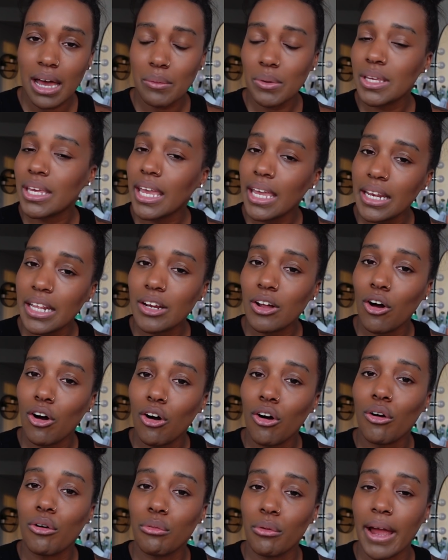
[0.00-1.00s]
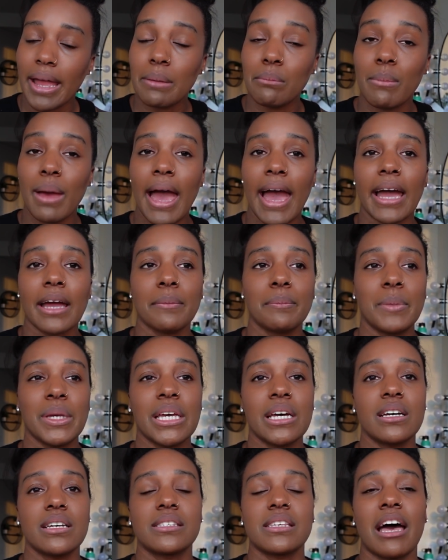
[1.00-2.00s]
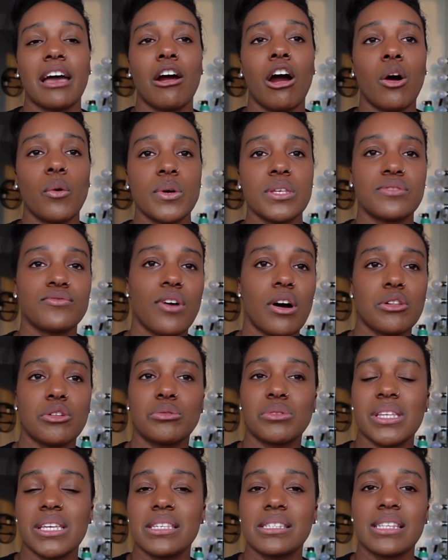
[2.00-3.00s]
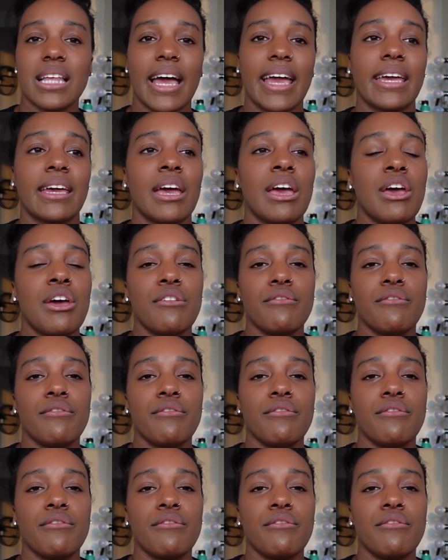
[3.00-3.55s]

I would gain it all right back because I always followed these like